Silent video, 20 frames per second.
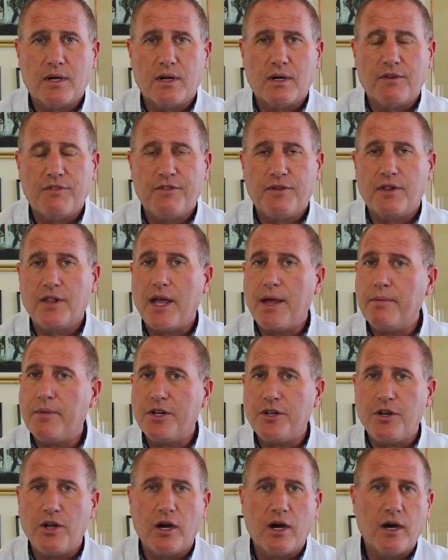filet
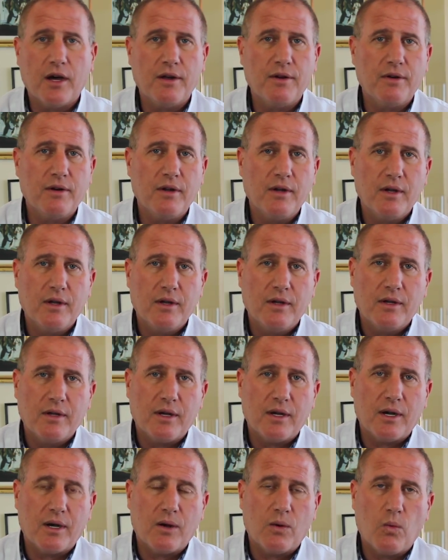mignon,
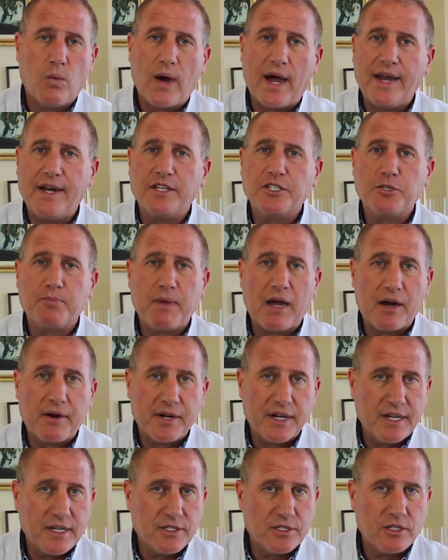white
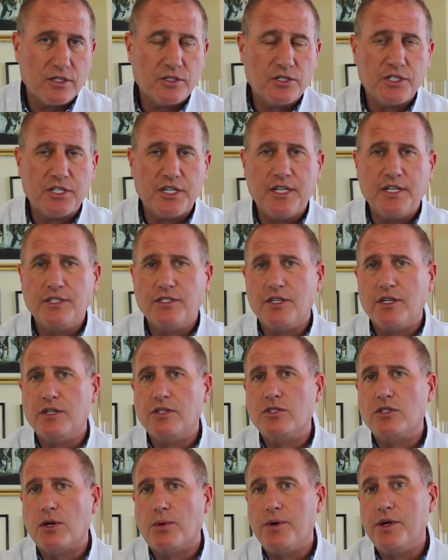asparagus in season.
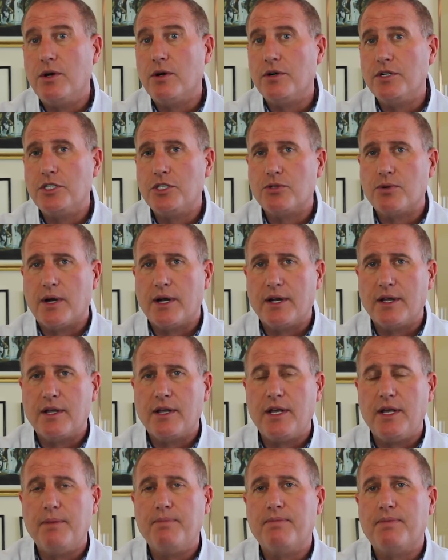So we always try to
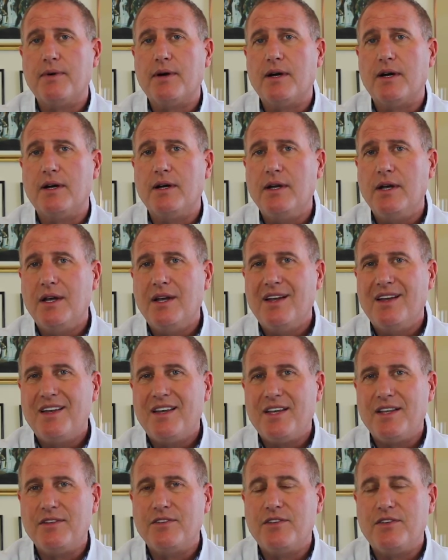keep
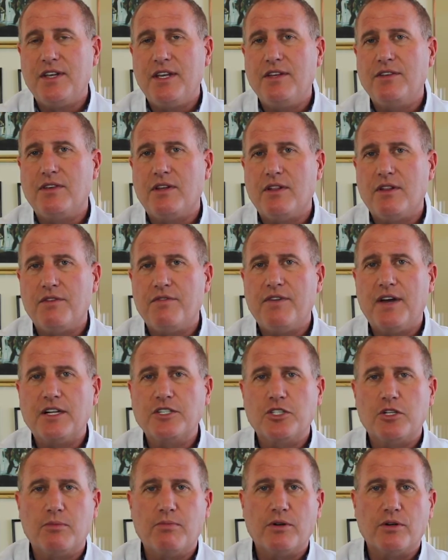in season the
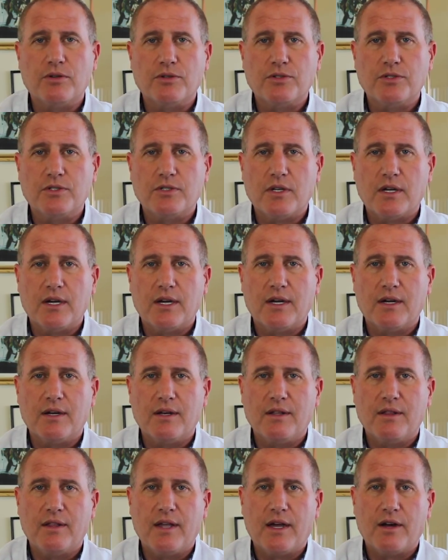vegetables
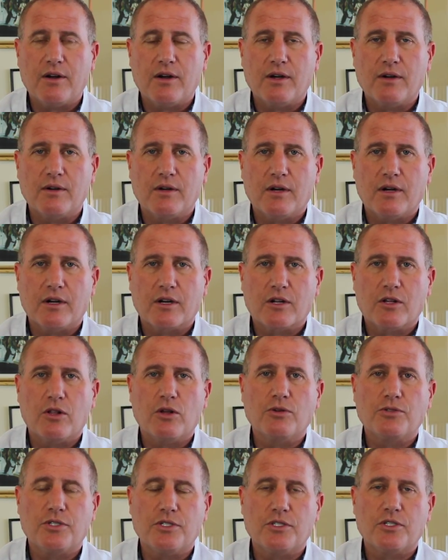that are
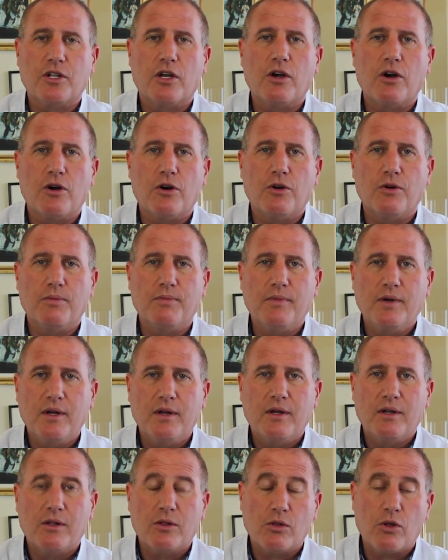closest to home,
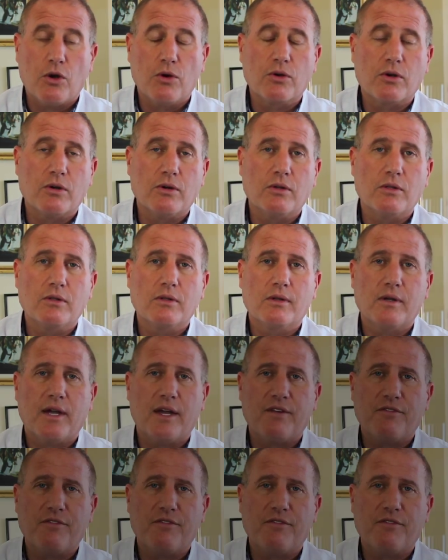local and